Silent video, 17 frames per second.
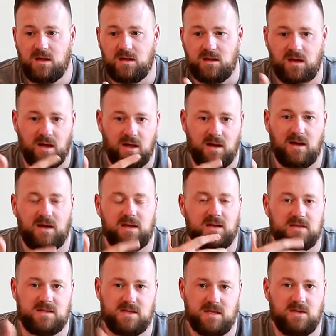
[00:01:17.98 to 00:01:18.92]
yet I
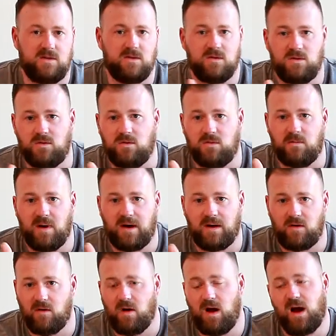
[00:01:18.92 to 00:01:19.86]
continue my
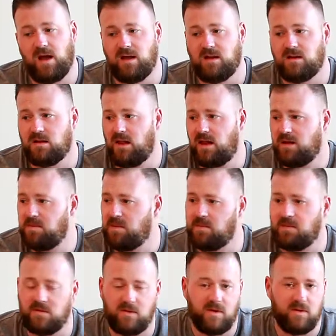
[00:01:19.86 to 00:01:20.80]
grind. A lot of
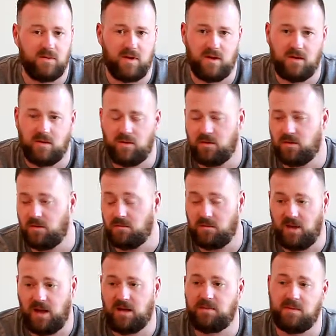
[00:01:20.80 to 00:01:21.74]
people don't know, or
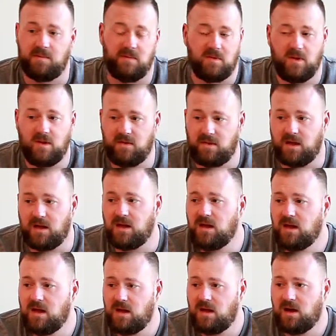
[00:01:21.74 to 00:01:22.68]
a lot of people know that
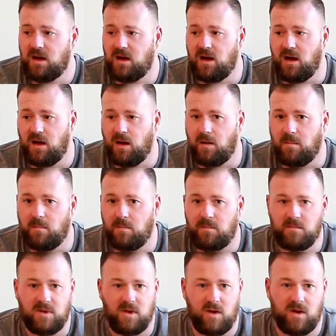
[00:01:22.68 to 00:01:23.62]

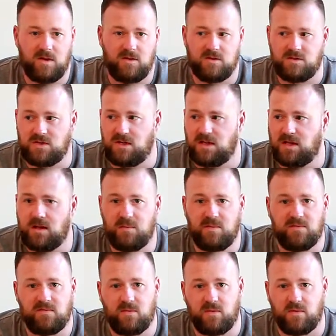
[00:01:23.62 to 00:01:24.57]
I usually get
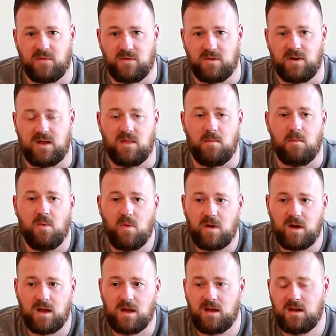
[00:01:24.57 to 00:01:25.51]
up at 4:30 in the
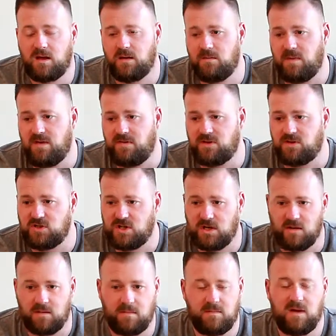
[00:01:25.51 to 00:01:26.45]
morning. I'm at the
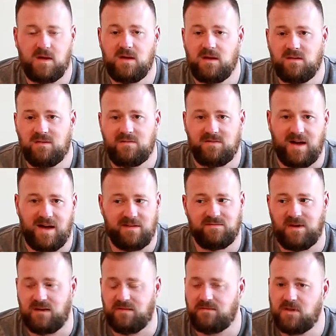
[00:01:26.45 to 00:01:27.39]
gym
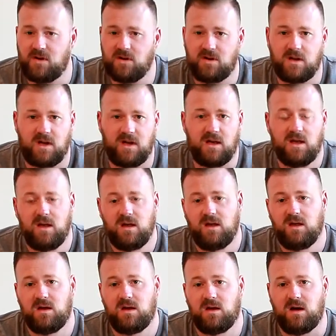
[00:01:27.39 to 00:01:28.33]
5:30,
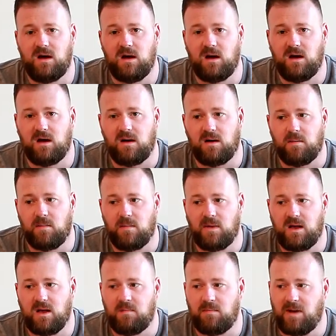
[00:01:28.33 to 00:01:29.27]

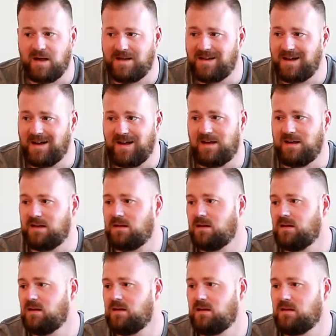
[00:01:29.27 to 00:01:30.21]
and my diet,
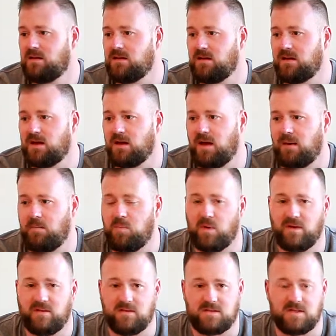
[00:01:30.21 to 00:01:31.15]
I
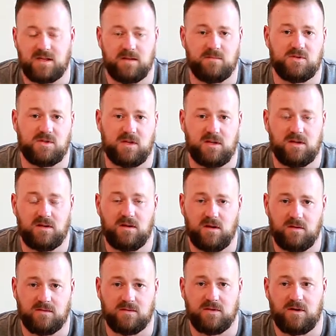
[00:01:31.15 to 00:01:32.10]
bring the same shit
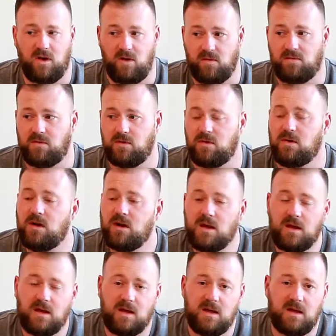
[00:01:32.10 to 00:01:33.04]
over and over,
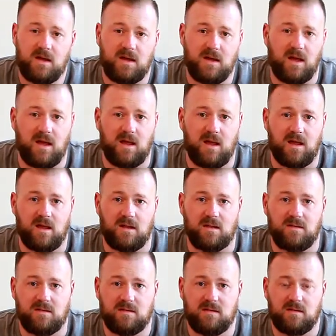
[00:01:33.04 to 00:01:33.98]
and